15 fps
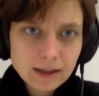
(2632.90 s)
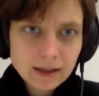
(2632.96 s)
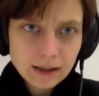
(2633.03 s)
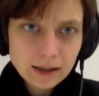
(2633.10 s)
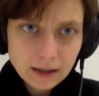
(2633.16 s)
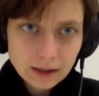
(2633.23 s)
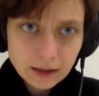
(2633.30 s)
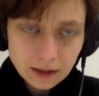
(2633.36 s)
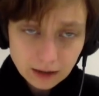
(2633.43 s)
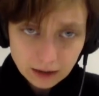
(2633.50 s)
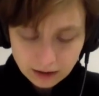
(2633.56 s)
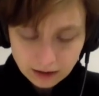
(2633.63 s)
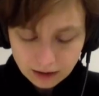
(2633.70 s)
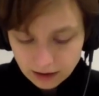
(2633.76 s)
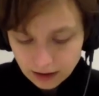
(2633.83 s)
in
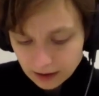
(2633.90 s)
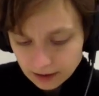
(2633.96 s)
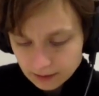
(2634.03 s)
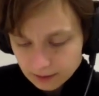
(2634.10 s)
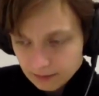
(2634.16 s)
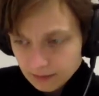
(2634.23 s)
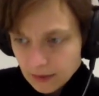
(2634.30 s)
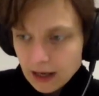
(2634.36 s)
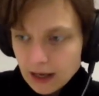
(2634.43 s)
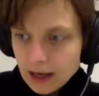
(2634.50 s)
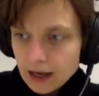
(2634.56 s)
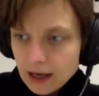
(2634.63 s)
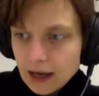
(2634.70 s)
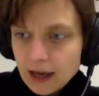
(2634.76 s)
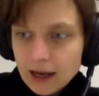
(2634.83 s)
the
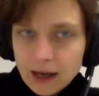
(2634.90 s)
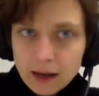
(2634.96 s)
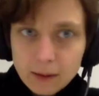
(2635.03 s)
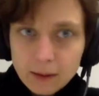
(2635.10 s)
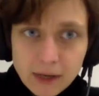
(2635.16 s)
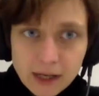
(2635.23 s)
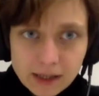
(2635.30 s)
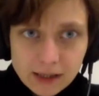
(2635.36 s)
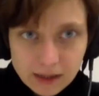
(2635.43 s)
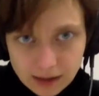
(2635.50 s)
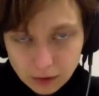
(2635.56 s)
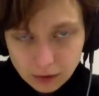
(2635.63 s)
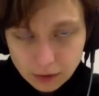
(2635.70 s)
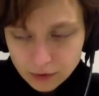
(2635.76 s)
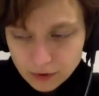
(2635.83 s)
AI-based
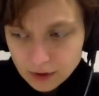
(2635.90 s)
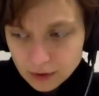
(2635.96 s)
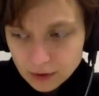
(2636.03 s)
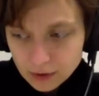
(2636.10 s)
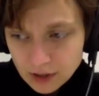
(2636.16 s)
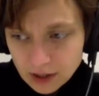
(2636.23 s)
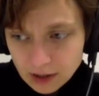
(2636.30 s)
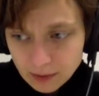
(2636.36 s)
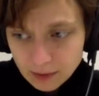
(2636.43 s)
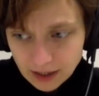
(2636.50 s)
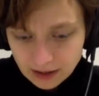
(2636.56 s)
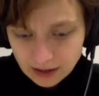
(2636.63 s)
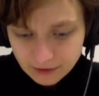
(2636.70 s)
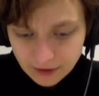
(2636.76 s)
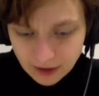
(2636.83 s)
solutions which are being
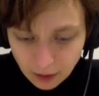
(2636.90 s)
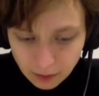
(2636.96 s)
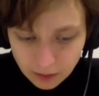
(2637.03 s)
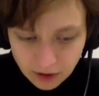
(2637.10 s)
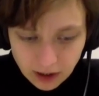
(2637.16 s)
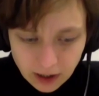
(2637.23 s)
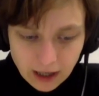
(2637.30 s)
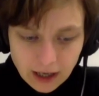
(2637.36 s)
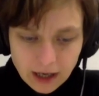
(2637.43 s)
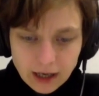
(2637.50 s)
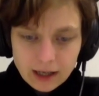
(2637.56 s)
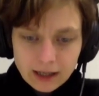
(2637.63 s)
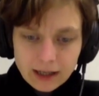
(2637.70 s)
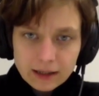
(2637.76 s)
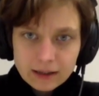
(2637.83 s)
developed,
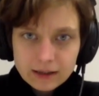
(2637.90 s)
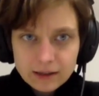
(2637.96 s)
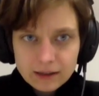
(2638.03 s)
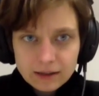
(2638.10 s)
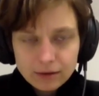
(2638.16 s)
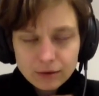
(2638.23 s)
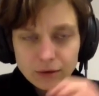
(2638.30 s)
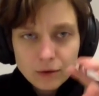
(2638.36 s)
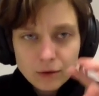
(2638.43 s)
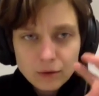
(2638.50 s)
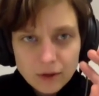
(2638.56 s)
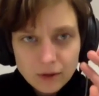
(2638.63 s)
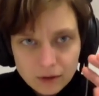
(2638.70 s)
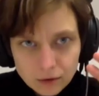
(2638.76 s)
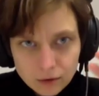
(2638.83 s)
like, you know,
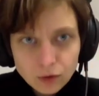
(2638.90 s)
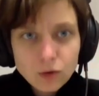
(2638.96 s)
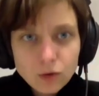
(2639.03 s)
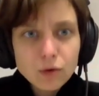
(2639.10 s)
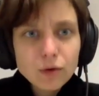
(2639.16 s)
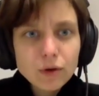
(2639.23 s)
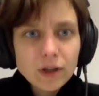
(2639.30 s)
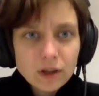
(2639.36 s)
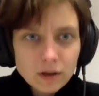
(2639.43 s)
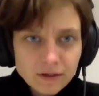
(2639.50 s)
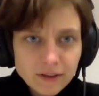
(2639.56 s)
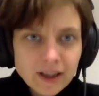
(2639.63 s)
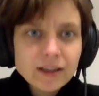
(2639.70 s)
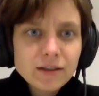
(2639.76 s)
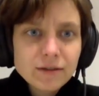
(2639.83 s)
the new
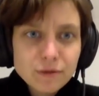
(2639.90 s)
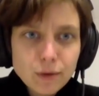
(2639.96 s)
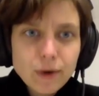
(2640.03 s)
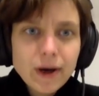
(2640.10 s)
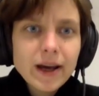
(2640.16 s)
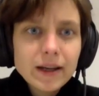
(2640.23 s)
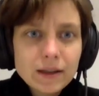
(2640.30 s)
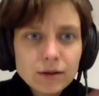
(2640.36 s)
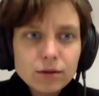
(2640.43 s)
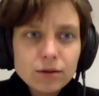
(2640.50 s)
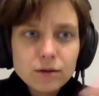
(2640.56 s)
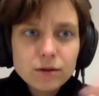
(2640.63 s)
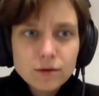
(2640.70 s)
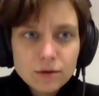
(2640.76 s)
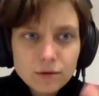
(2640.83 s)
innovative way
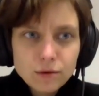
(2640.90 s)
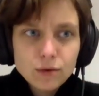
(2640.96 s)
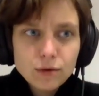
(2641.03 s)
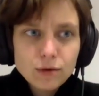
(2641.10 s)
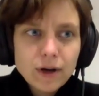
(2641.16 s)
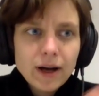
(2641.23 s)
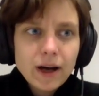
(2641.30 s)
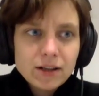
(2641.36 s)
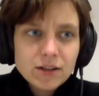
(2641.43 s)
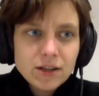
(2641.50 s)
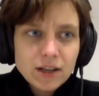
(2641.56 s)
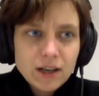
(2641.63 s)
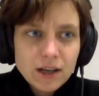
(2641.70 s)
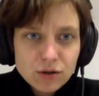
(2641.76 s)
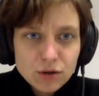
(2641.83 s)
to
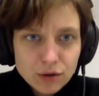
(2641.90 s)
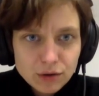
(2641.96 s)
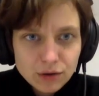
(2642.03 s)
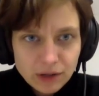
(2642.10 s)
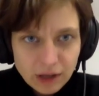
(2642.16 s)
actually ensure their